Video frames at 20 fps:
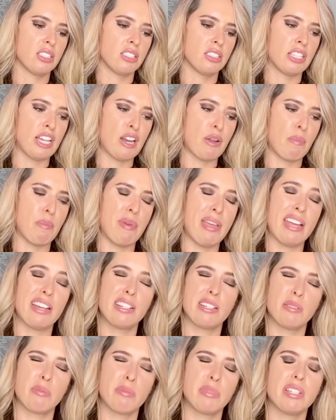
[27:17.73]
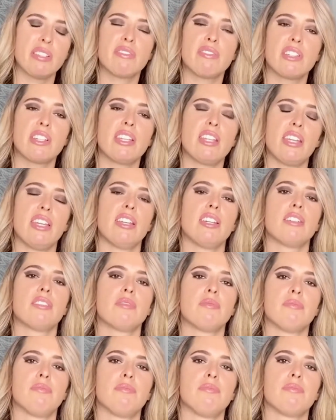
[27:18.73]
that abandonment feeling,
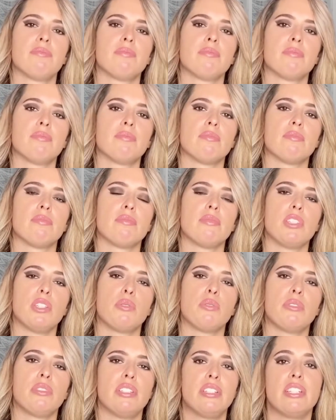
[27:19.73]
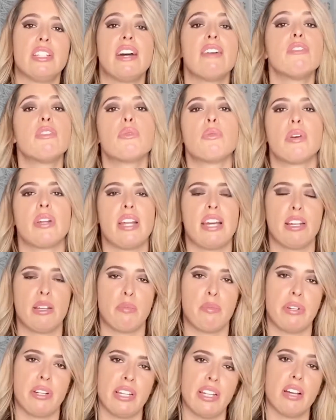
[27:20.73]
you will never want
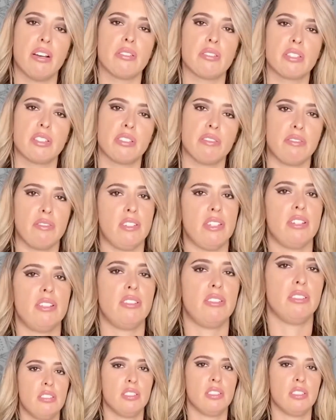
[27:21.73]
anybody else to feel.